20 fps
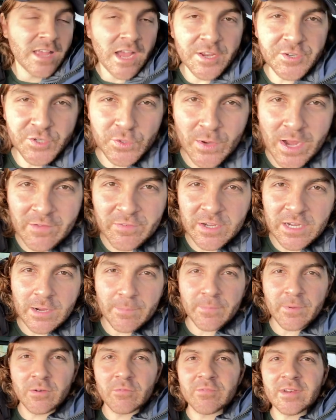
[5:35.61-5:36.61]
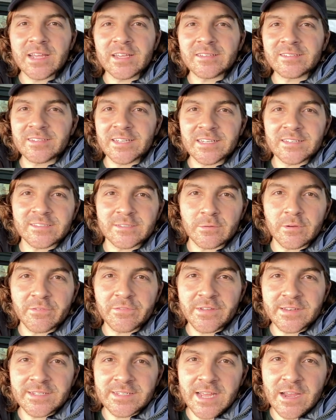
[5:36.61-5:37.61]
I do have a couple of rear seats that are
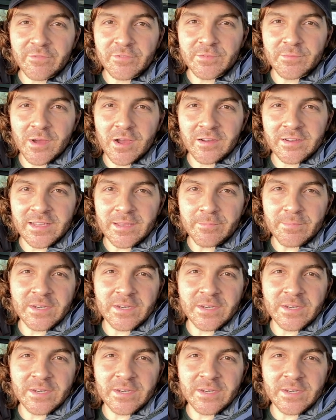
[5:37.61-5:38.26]
fitted aftermarket,